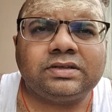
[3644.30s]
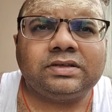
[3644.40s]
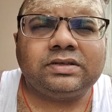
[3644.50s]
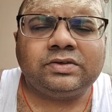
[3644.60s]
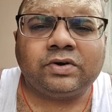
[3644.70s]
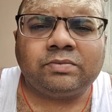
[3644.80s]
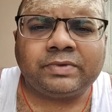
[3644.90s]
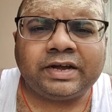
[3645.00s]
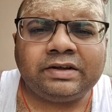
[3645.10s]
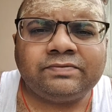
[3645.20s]
your
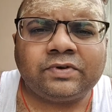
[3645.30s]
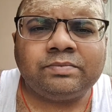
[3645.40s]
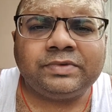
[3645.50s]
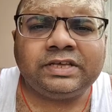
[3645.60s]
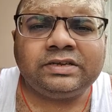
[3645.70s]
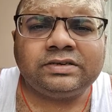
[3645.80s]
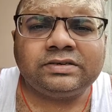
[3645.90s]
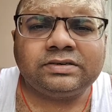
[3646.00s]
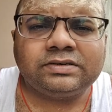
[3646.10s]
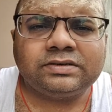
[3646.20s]
mind from being
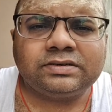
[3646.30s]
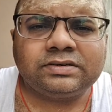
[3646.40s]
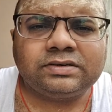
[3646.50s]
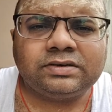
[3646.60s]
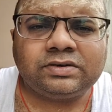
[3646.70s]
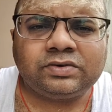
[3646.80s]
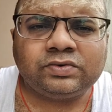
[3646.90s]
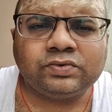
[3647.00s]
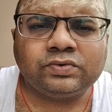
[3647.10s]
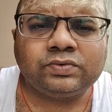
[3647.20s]

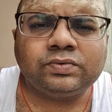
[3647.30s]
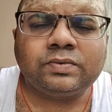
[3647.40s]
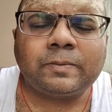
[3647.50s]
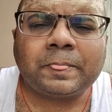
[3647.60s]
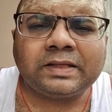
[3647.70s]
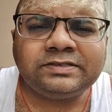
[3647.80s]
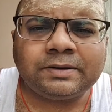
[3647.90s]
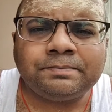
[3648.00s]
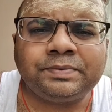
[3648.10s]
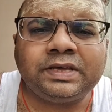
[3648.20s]
too
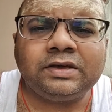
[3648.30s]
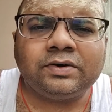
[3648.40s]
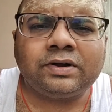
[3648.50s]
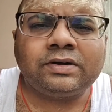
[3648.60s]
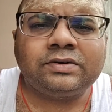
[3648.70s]
jumpy or